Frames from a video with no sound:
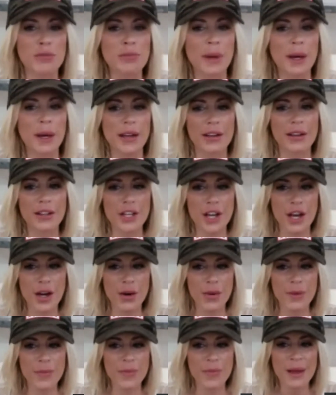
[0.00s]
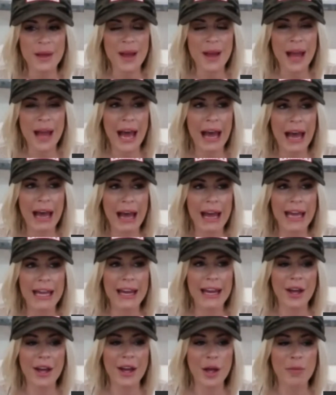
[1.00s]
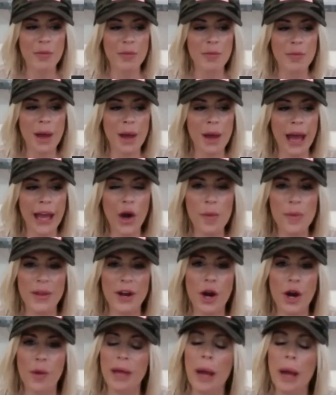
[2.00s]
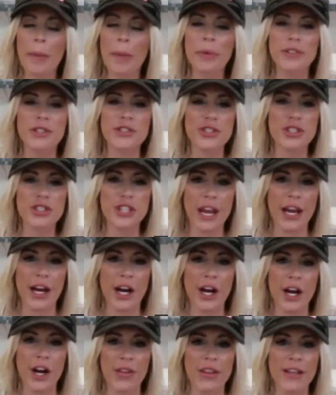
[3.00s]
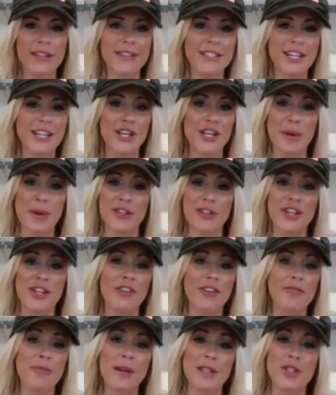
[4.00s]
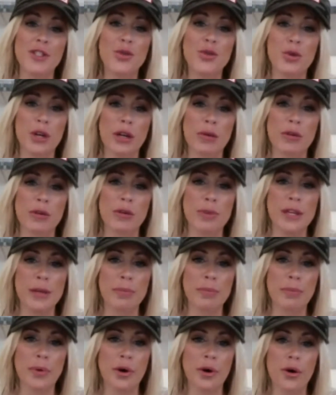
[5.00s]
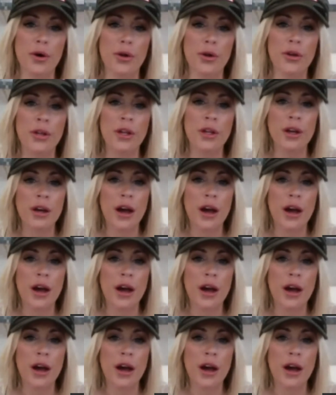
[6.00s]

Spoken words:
But you know, I hope that I'll be able to share the continuation of my story with people,